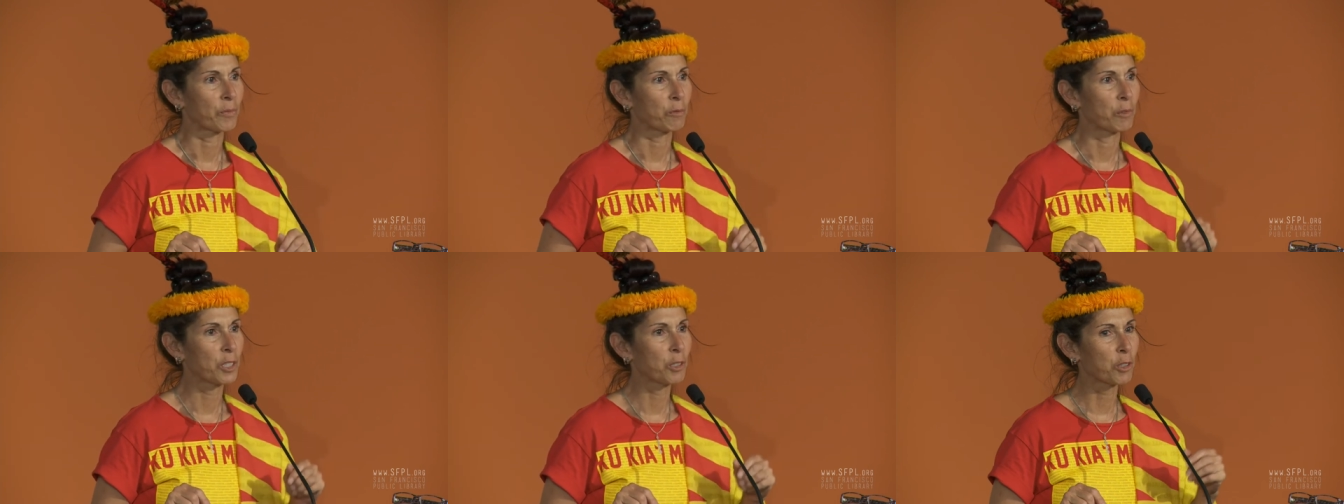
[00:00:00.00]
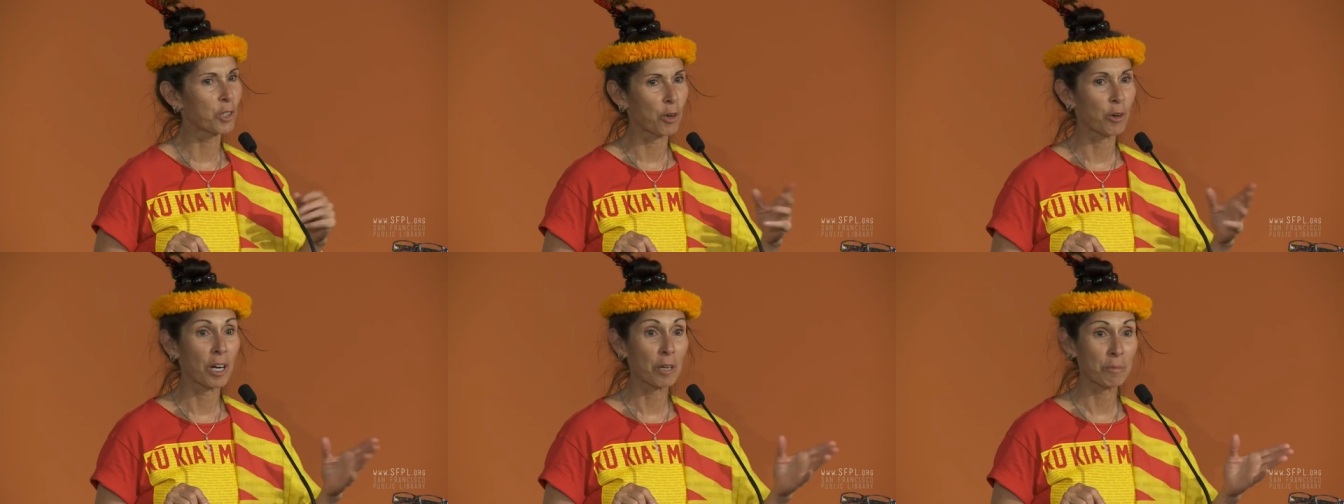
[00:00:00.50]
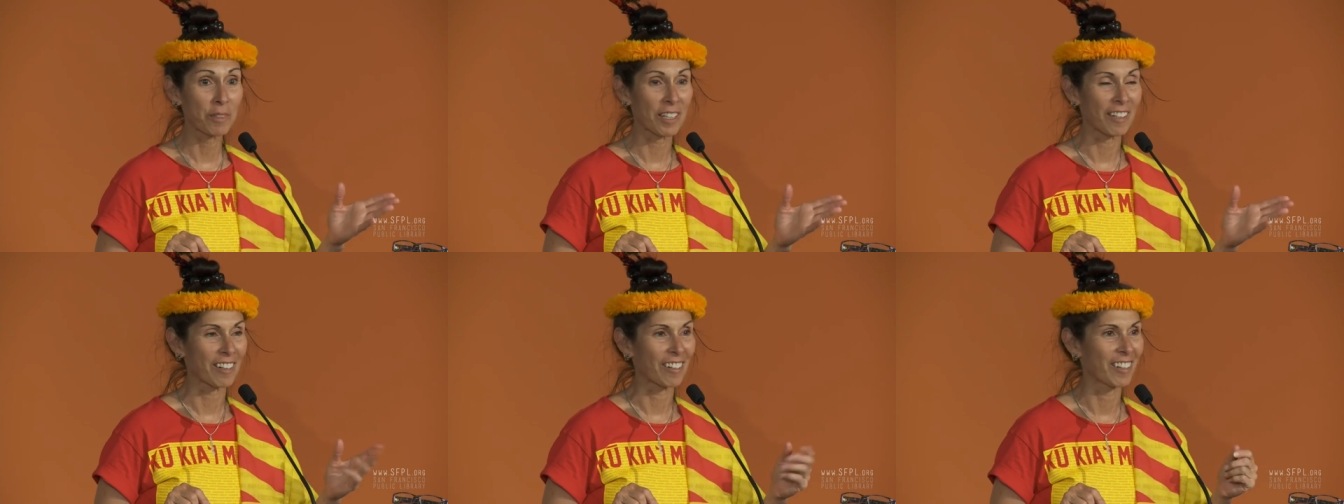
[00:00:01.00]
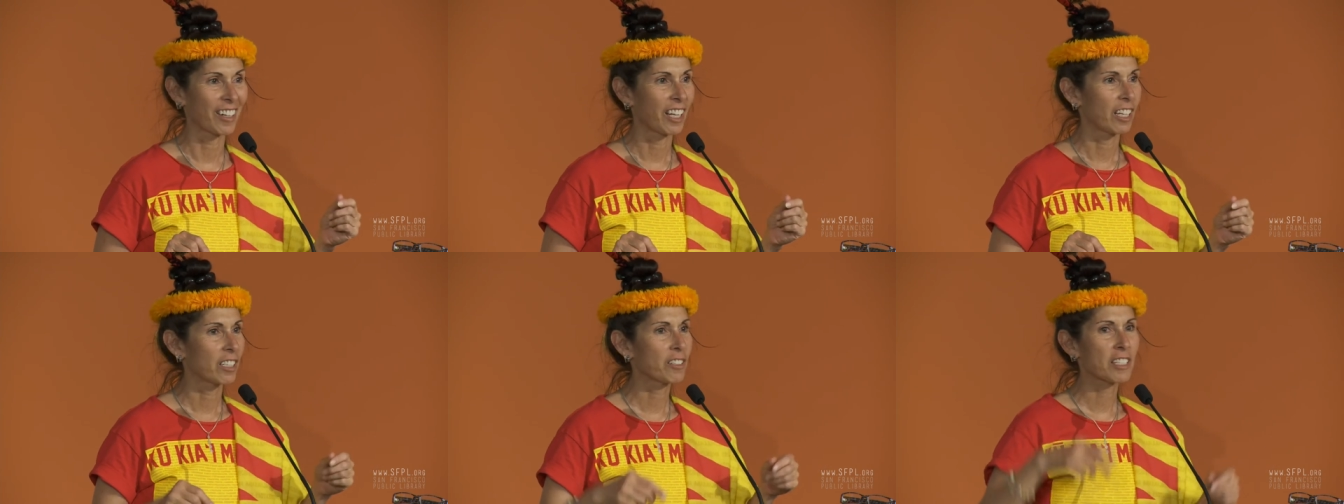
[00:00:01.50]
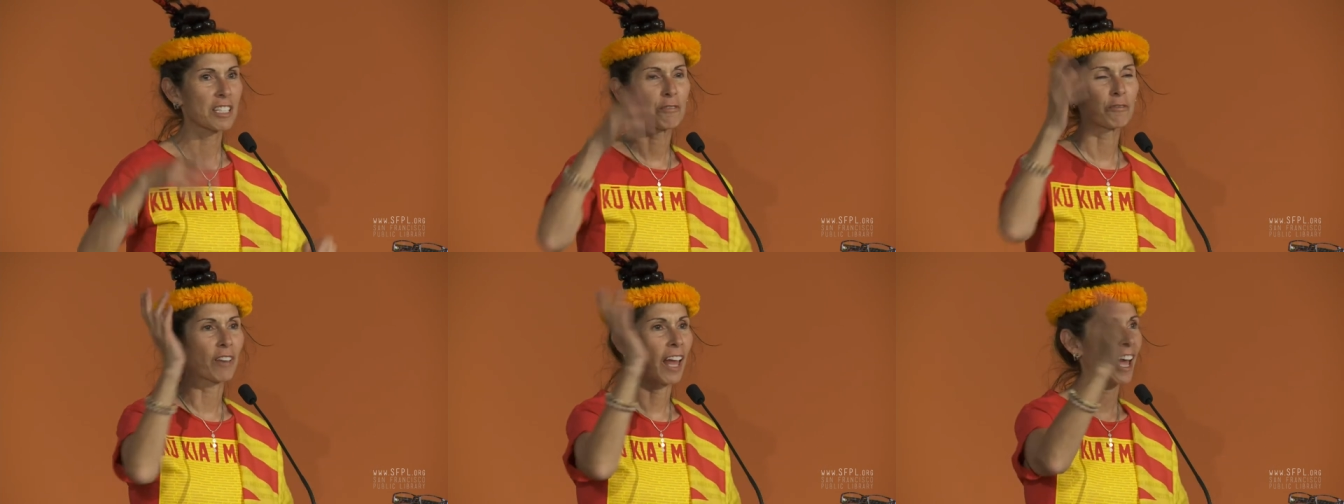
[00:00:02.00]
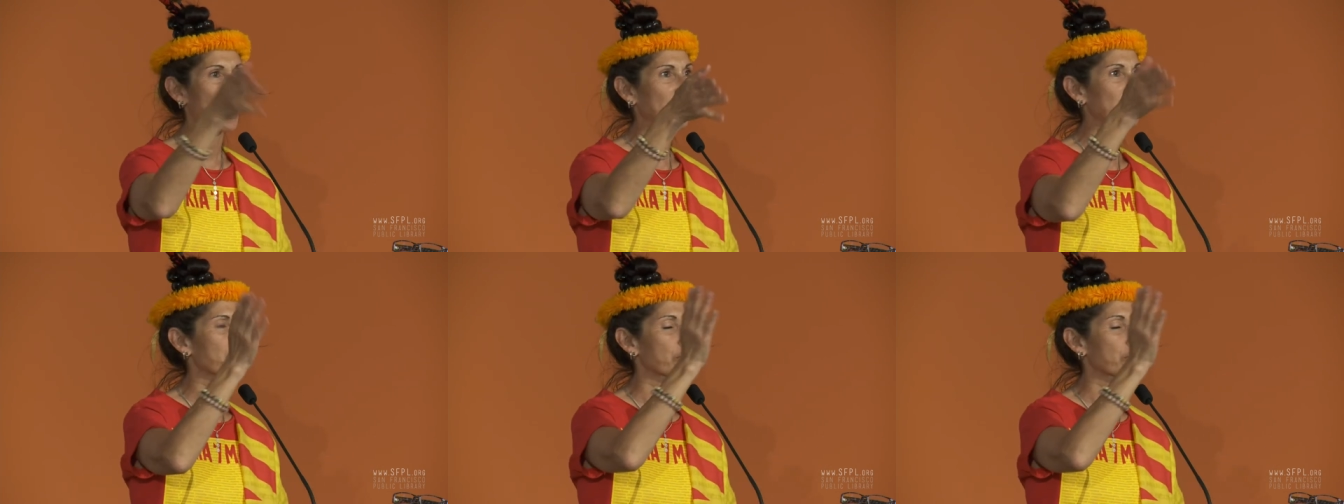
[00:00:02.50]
when you go up there, you see flags